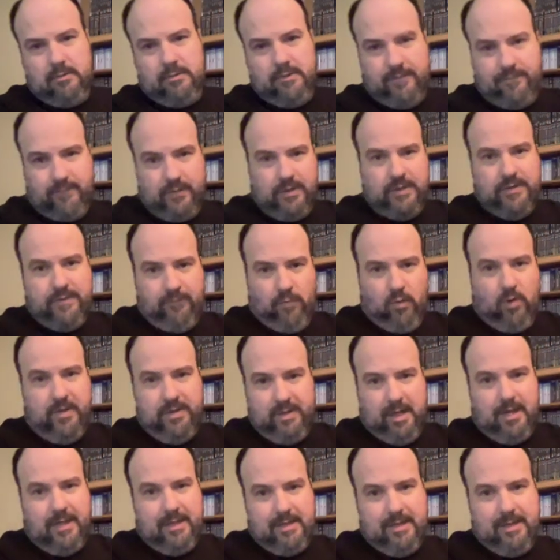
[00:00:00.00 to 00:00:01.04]
the first fourth
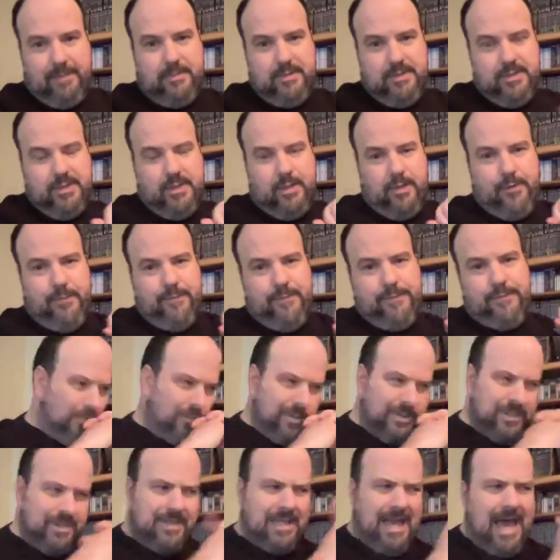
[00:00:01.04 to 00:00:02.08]
Doctor episode,
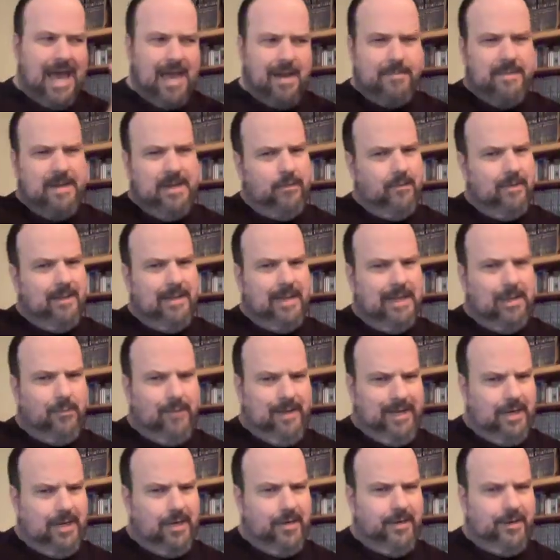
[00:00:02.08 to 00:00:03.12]
which has got to be really
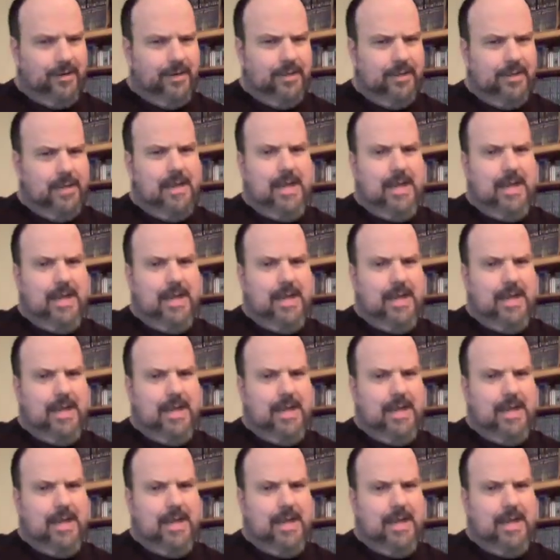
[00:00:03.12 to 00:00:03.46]
weird.